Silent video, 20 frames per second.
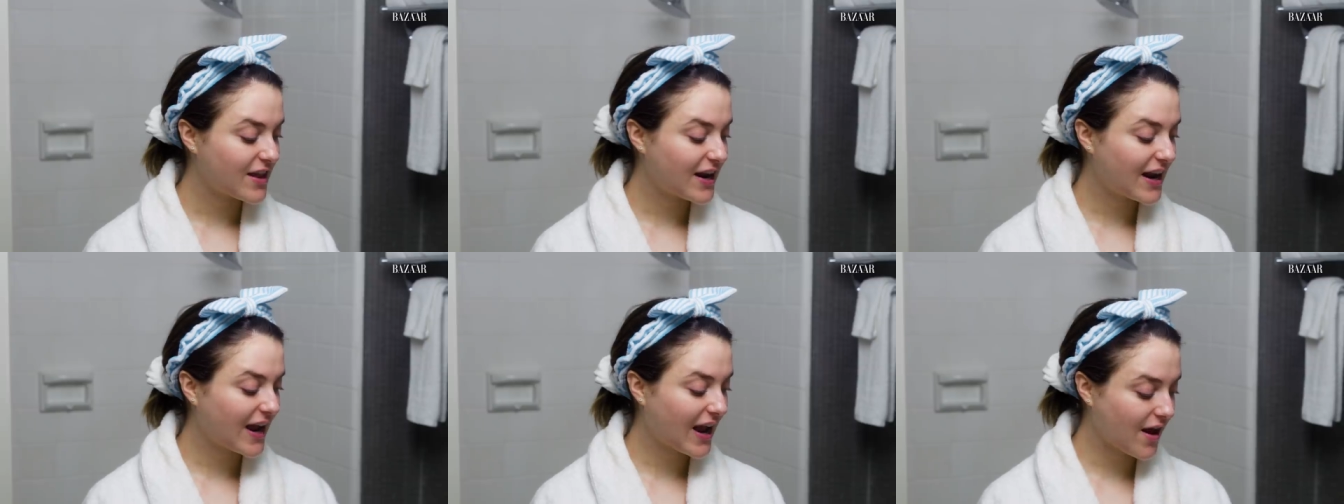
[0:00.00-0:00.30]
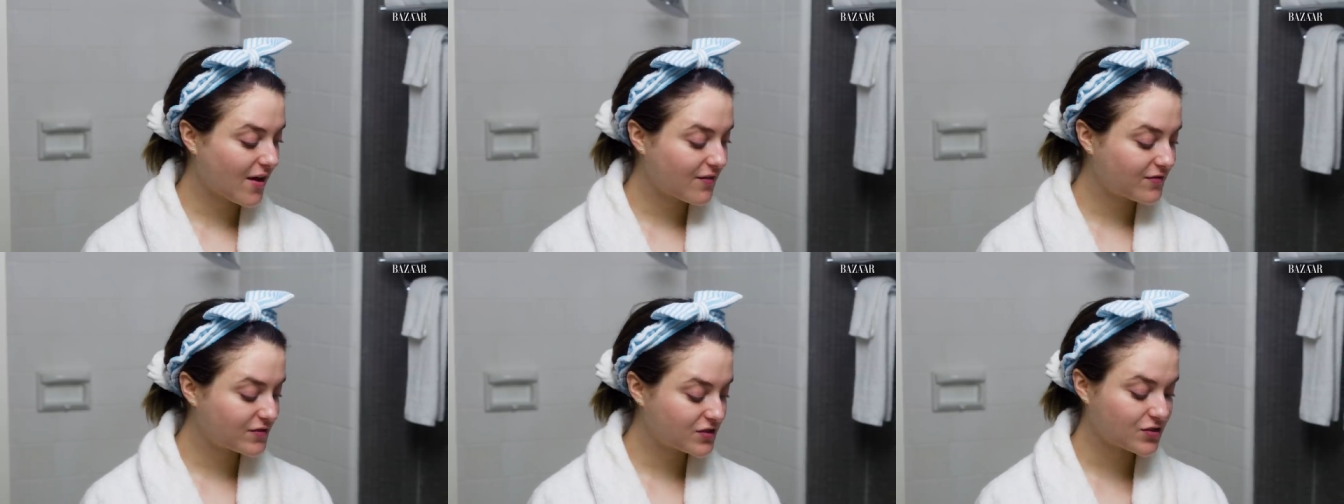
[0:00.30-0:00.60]
Then I
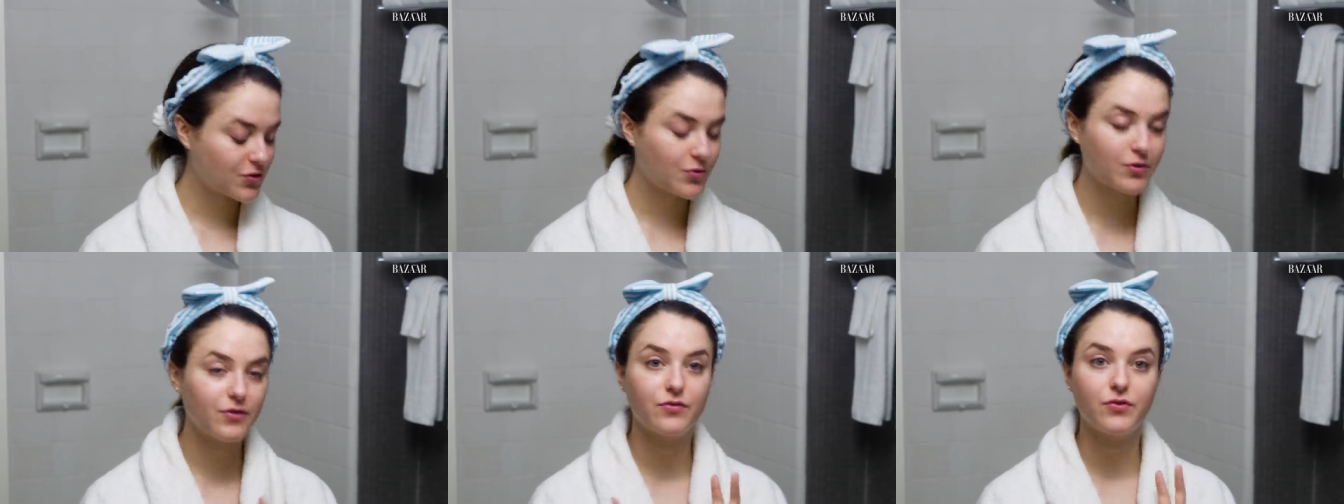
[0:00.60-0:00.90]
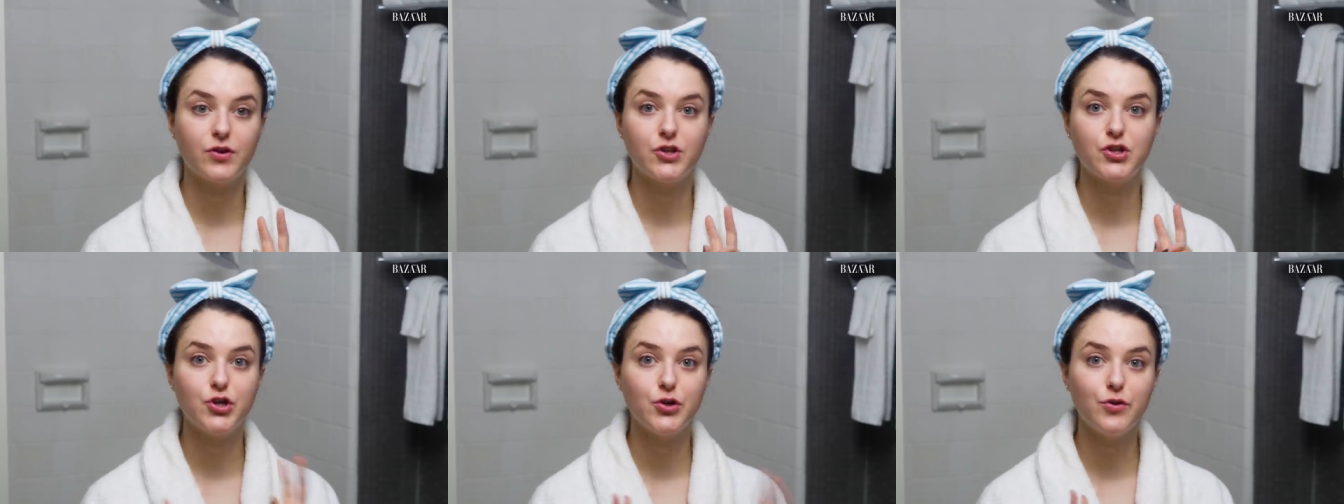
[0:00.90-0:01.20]
have sort of
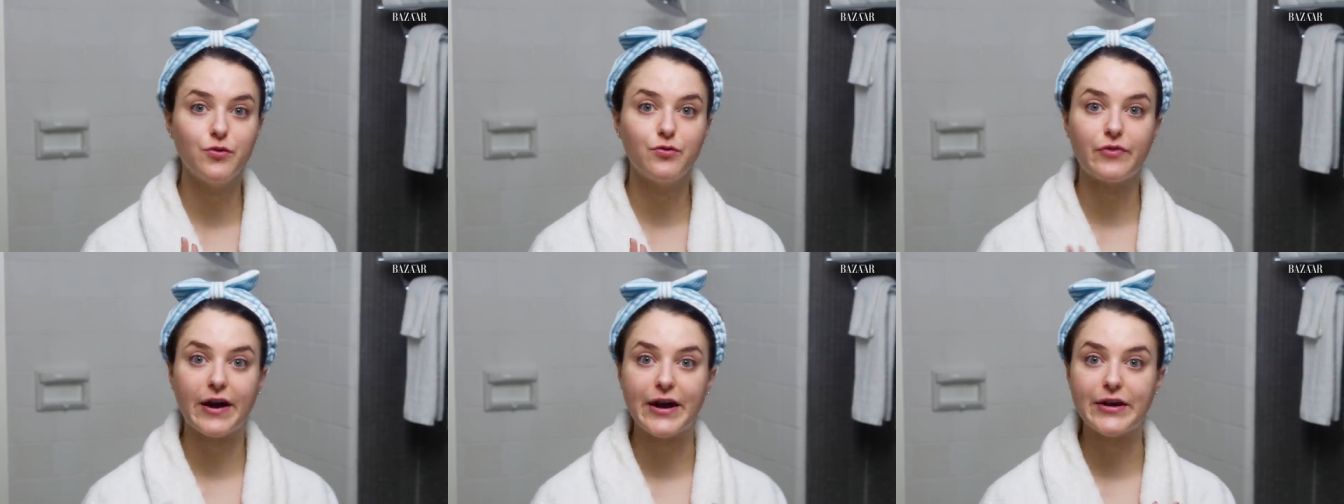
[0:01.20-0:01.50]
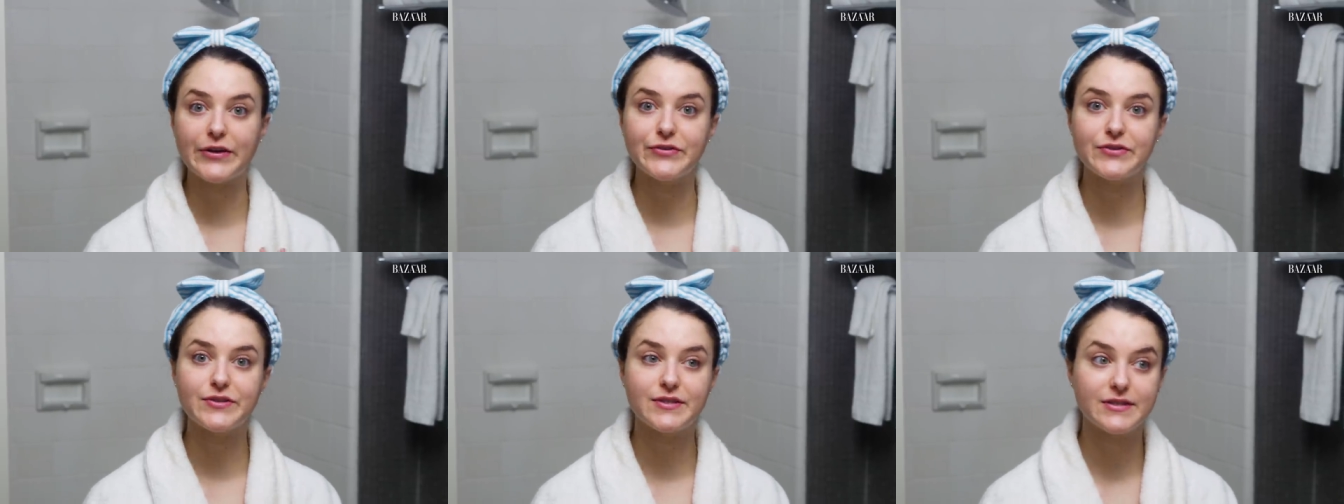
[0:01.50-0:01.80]
two
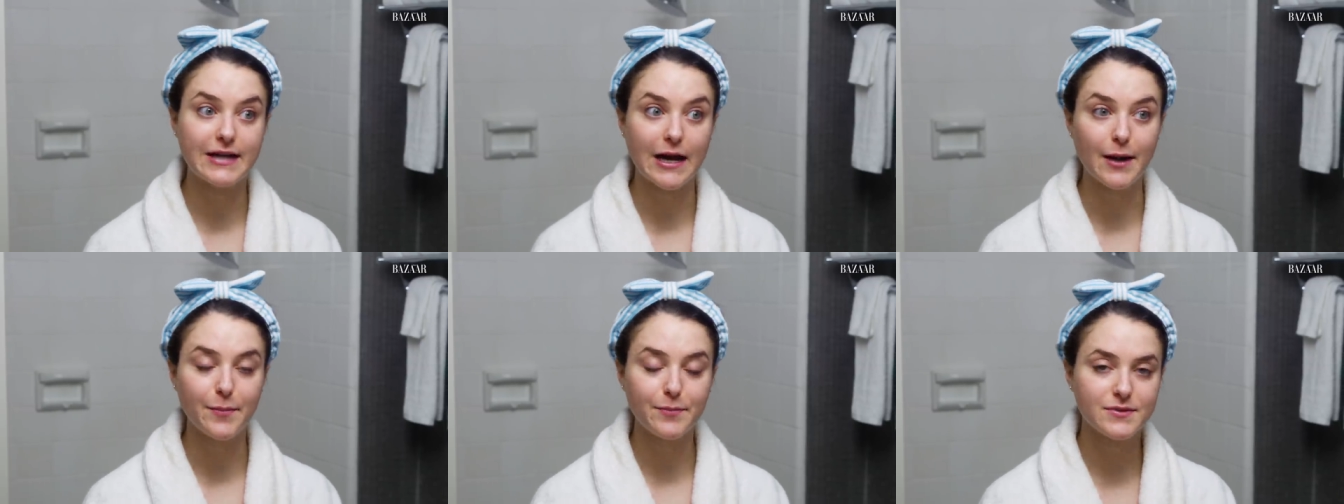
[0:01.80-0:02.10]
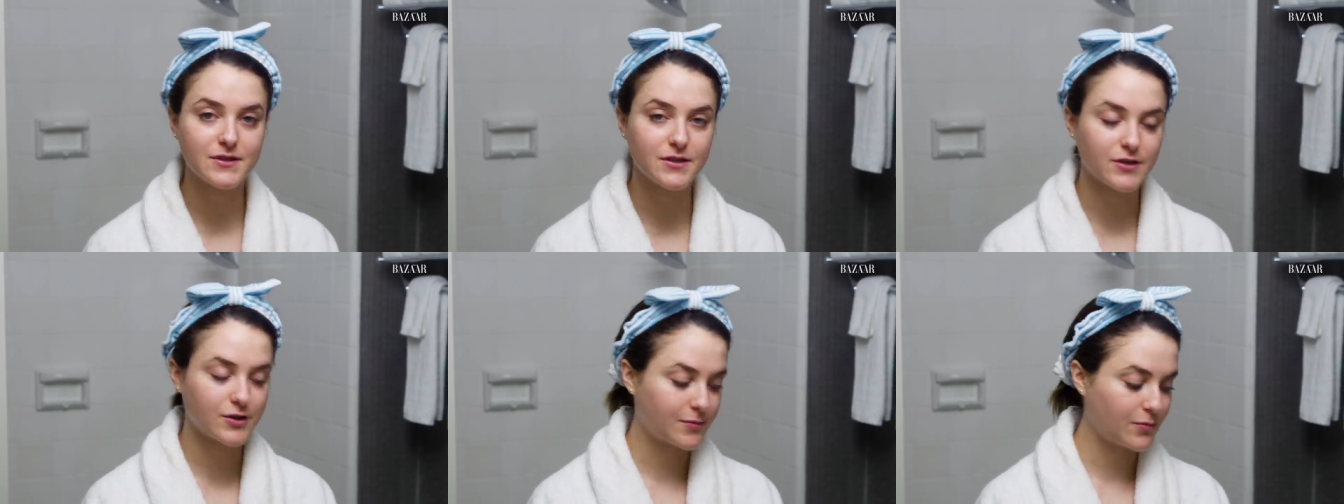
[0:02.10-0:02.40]
final
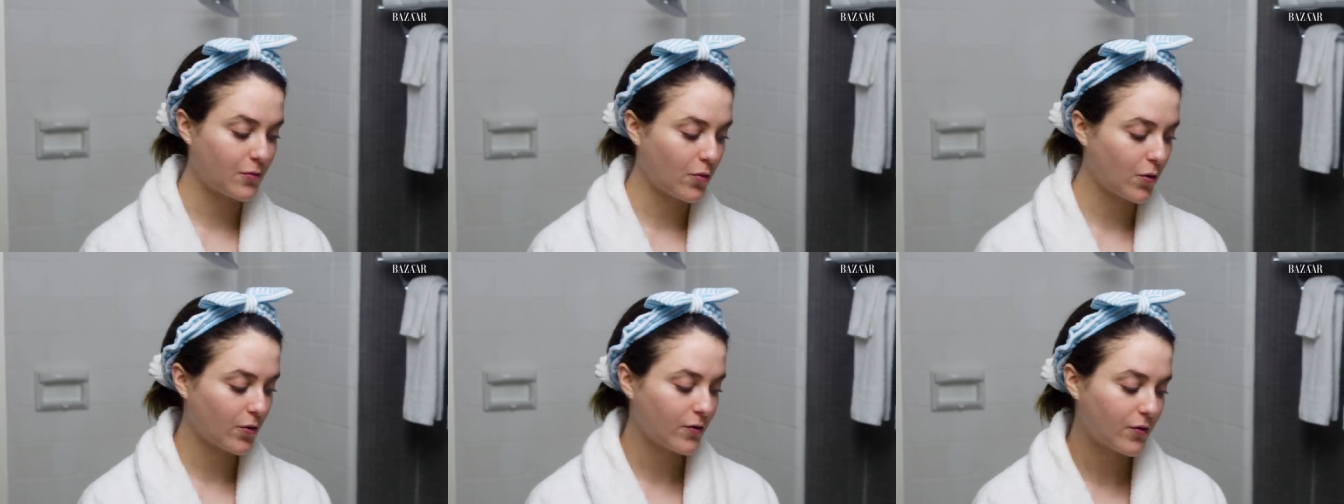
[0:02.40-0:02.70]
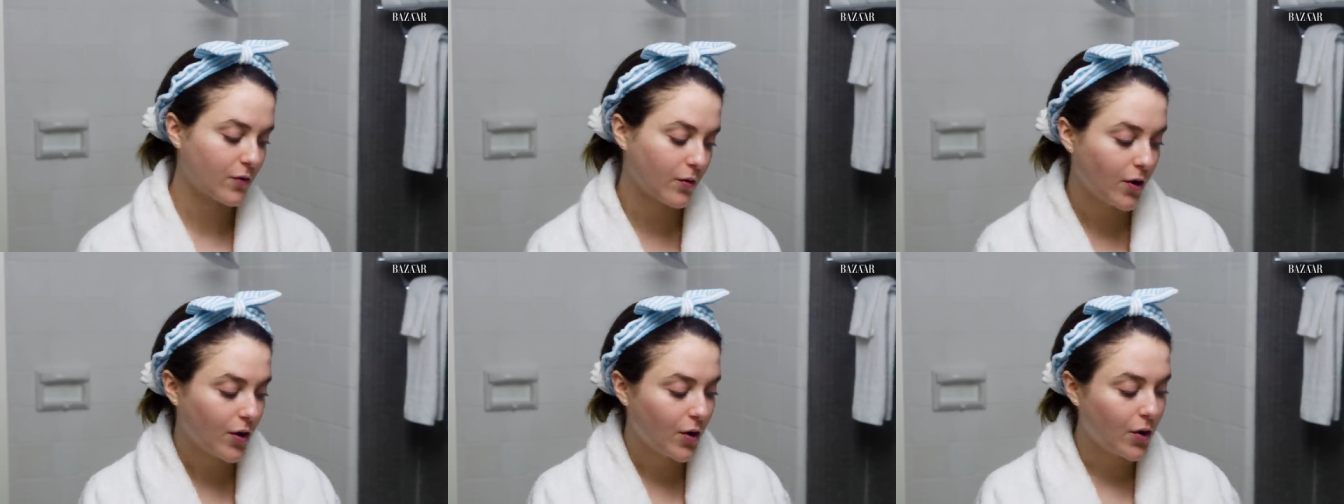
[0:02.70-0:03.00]
steps, and they're
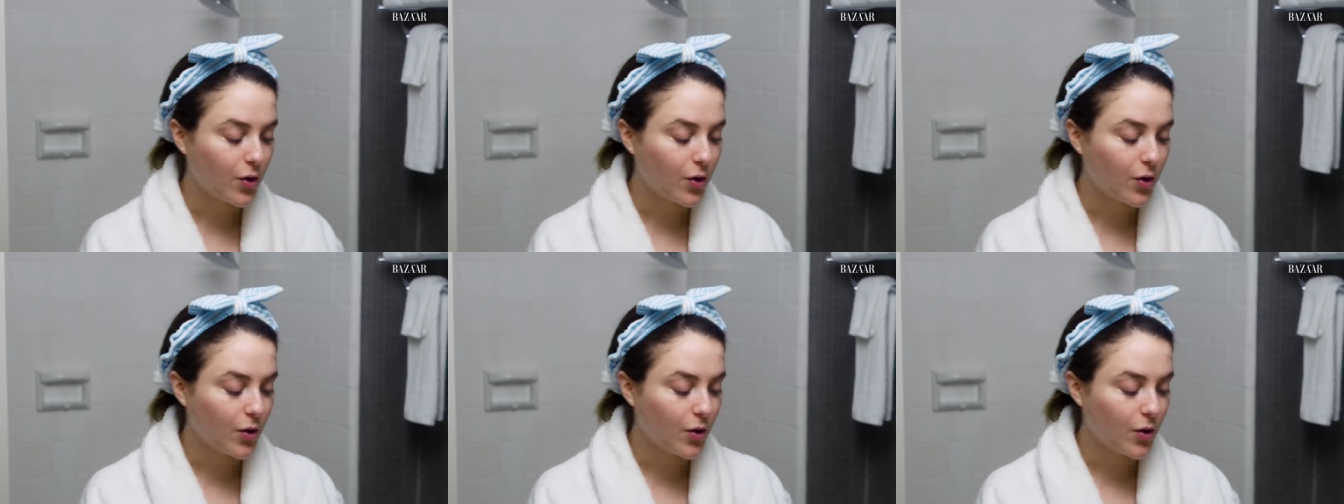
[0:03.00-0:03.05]
more